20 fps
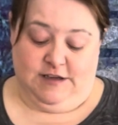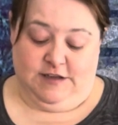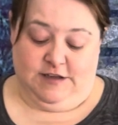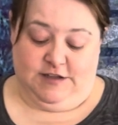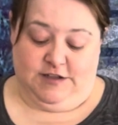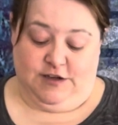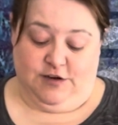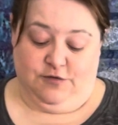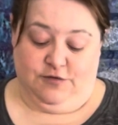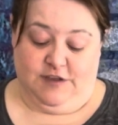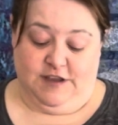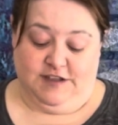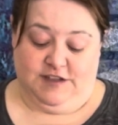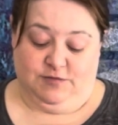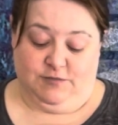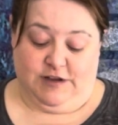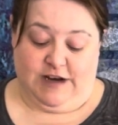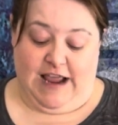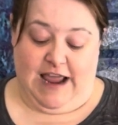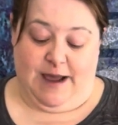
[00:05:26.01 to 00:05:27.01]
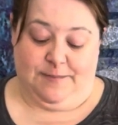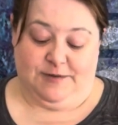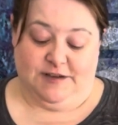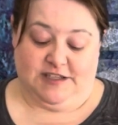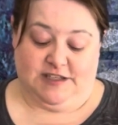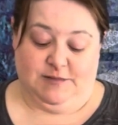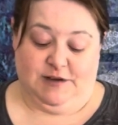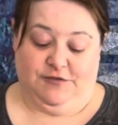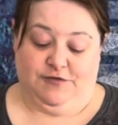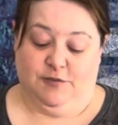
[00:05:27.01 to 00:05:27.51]
So this one happens
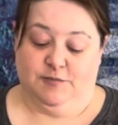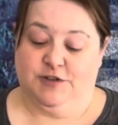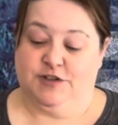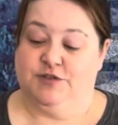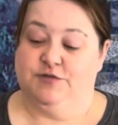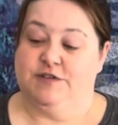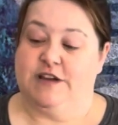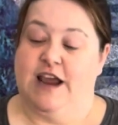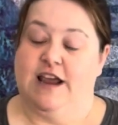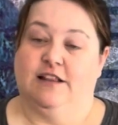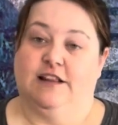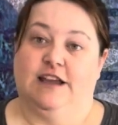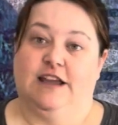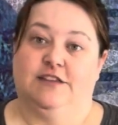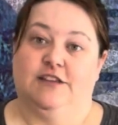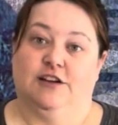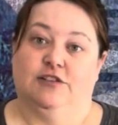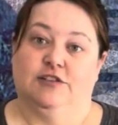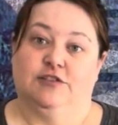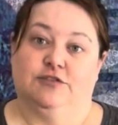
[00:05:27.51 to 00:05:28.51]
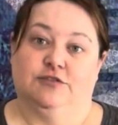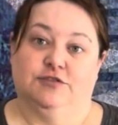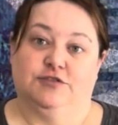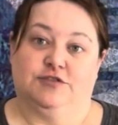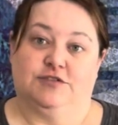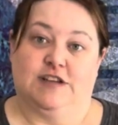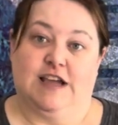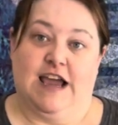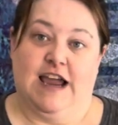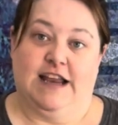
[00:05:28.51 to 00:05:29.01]
to be from Sue Daly and their little
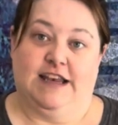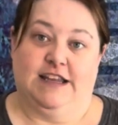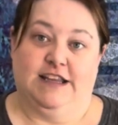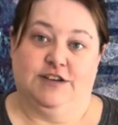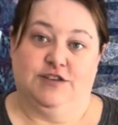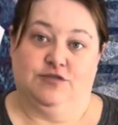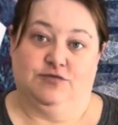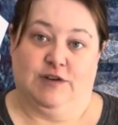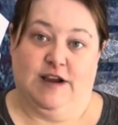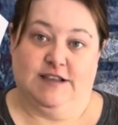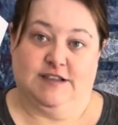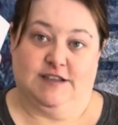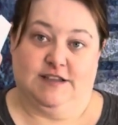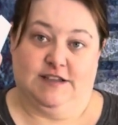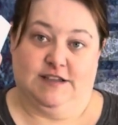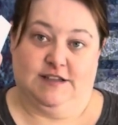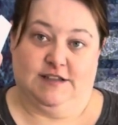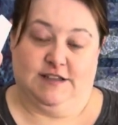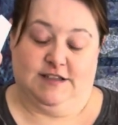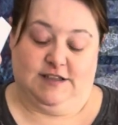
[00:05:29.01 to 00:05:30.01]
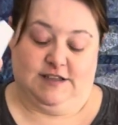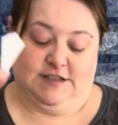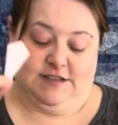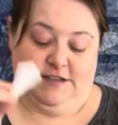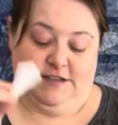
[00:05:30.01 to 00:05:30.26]
tiny Dresdens.